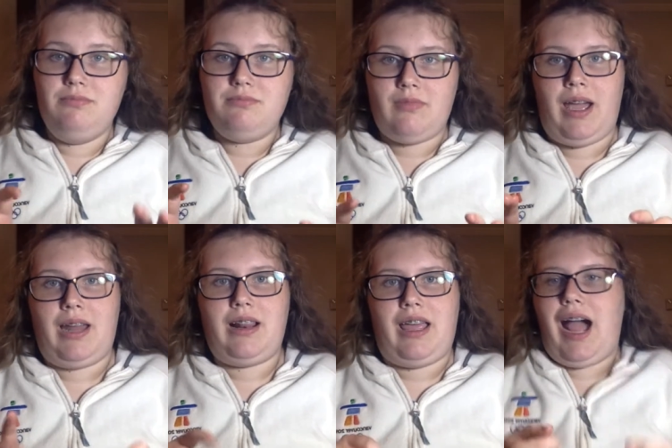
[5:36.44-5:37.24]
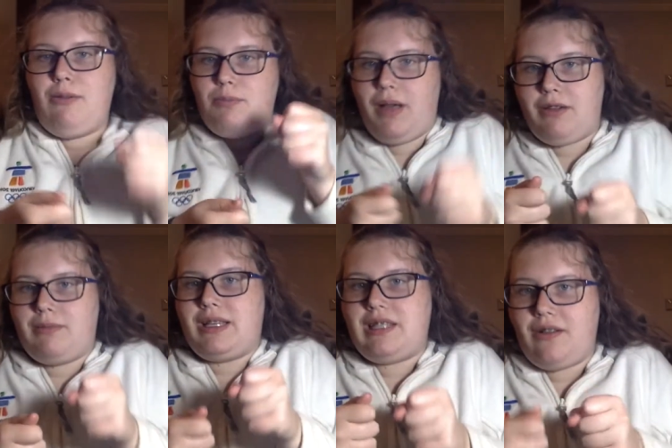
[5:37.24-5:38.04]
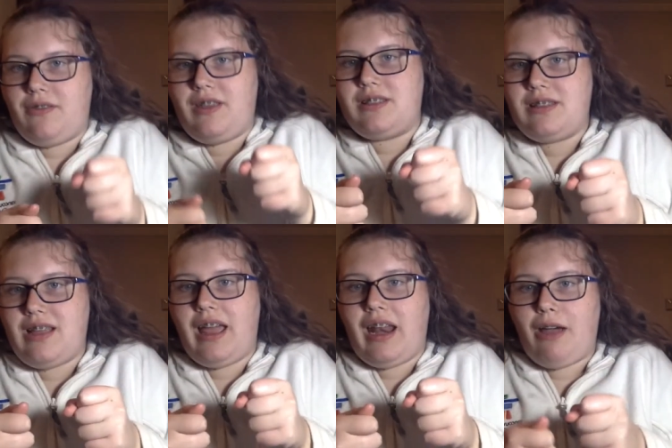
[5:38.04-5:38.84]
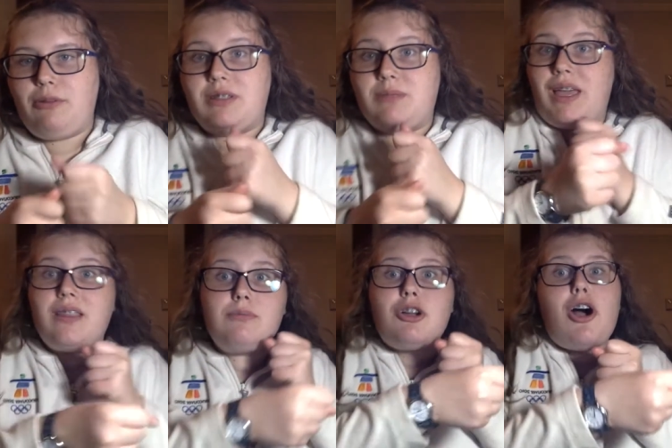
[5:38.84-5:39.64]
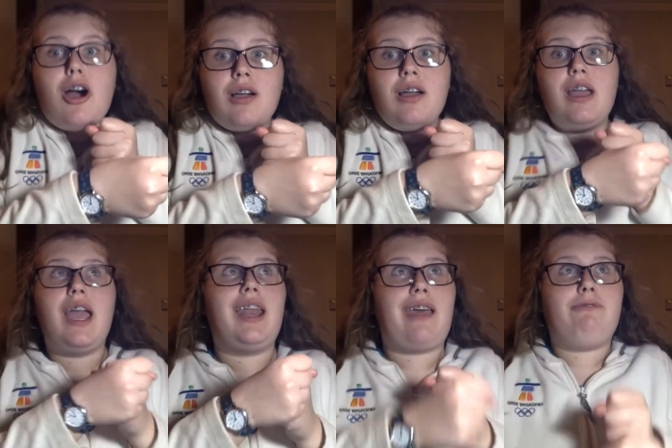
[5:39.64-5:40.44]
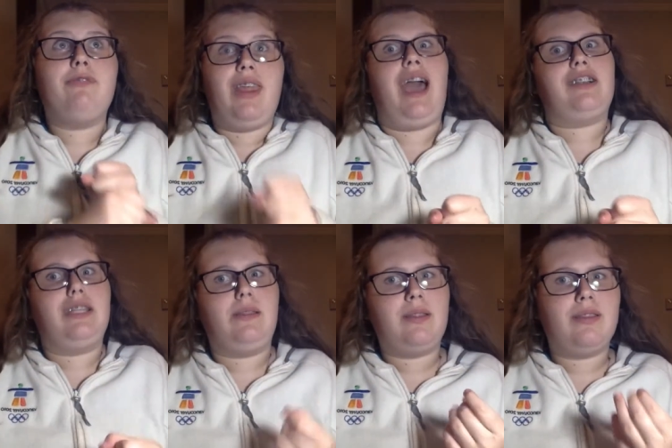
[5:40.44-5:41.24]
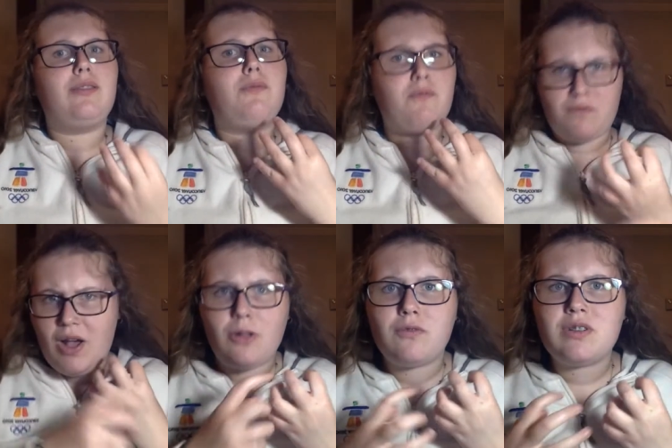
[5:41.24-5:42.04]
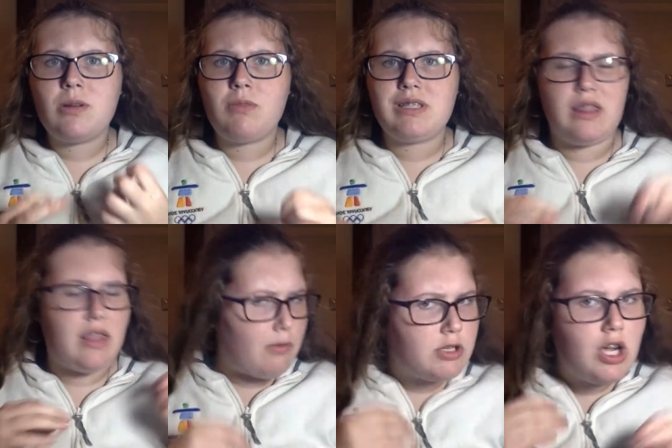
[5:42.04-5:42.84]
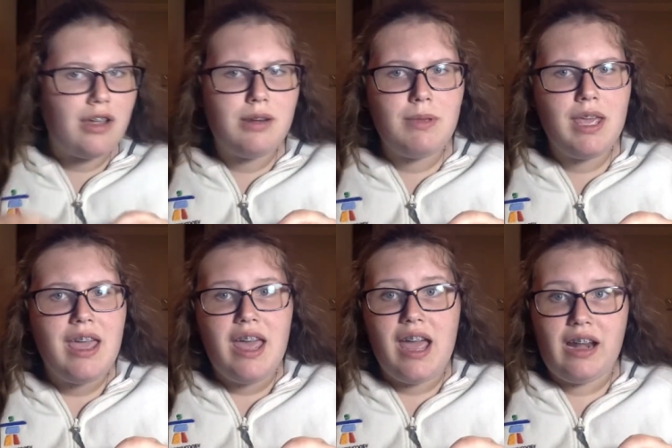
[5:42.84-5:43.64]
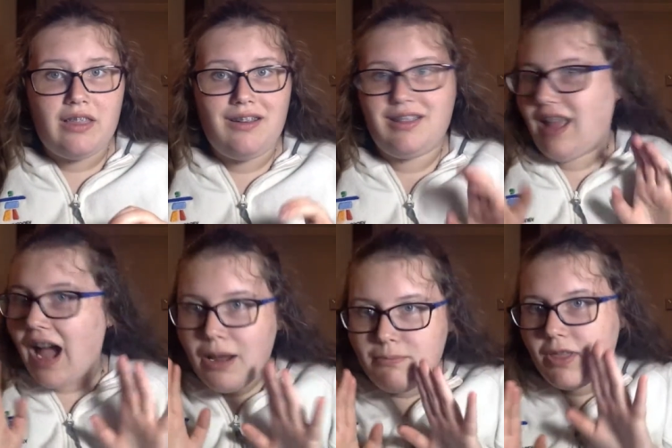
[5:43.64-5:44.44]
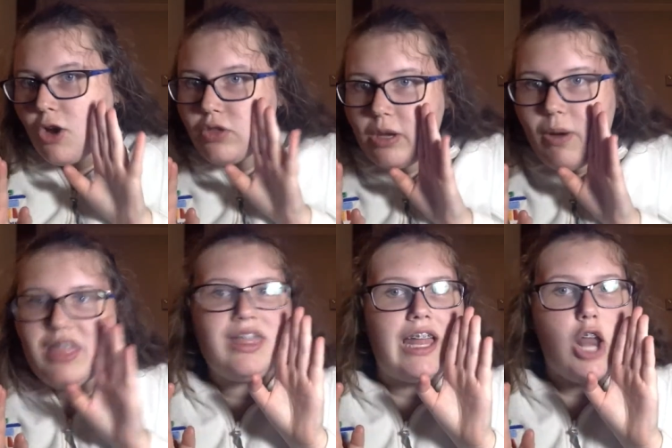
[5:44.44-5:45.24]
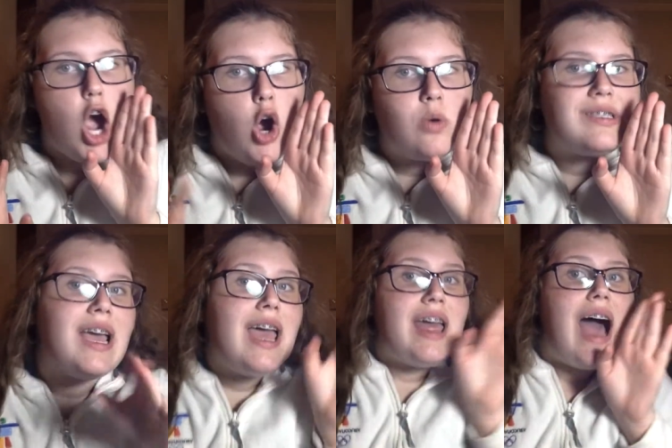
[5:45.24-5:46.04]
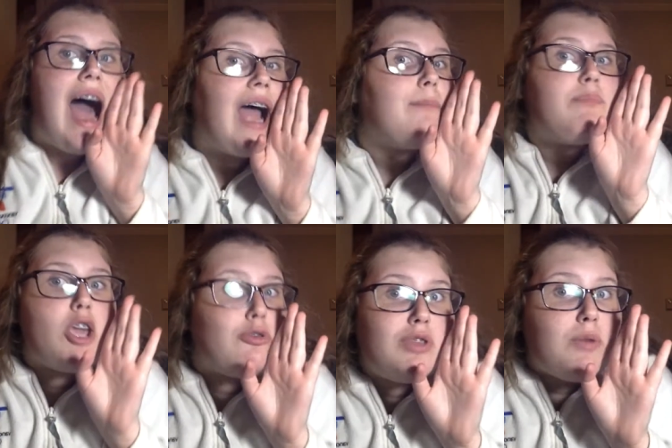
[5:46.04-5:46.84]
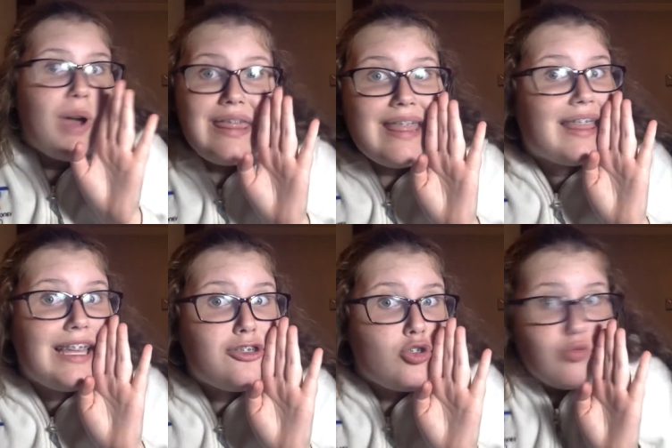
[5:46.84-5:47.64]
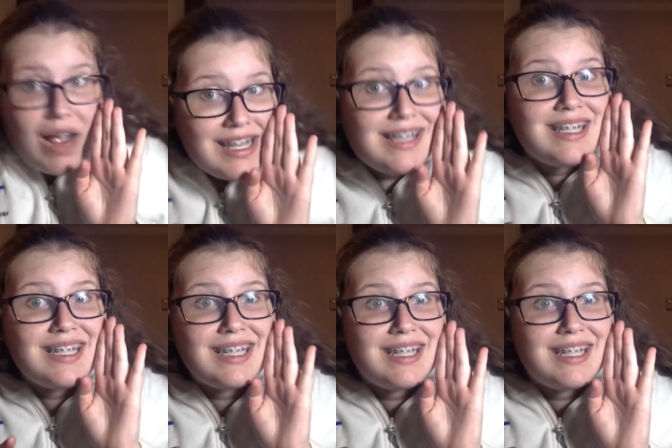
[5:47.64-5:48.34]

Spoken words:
that, like, I would play with my stuffies and I would make them talk, and I really actually felt for some reason they were talking to me, and I thought, I'm the only one that knows. I'm the only one that they trust.